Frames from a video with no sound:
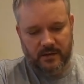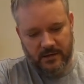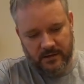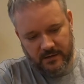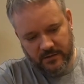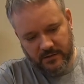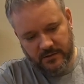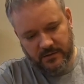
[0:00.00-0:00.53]

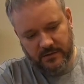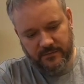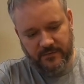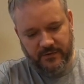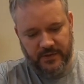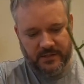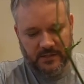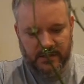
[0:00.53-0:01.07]
and does some
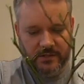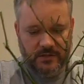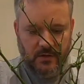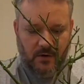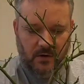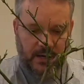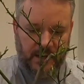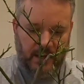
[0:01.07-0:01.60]
fancy
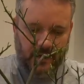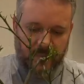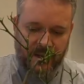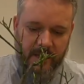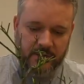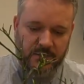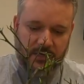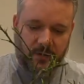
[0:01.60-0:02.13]
doglegging
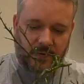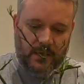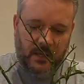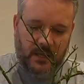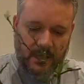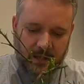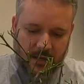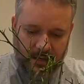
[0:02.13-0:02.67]
about. So
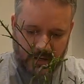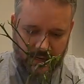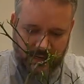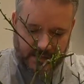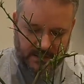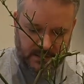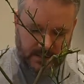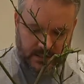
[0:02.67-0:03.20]

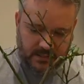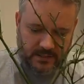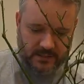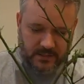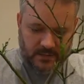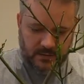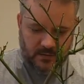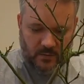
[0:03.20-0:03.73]

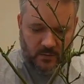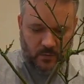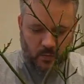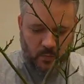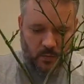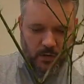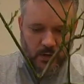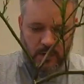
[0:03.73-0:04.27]
let's
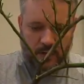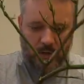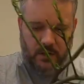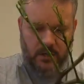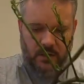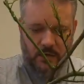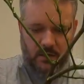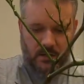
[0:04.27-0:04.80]
work
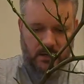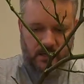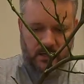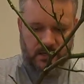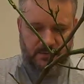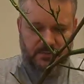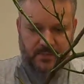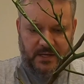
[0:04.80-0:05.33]

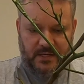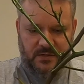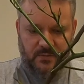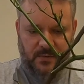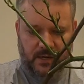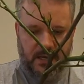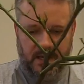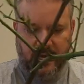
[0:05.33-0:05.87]
as best
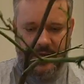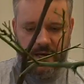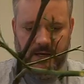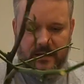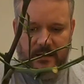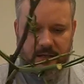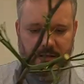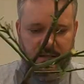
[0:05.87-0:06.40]
we
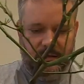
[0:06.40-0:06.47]
can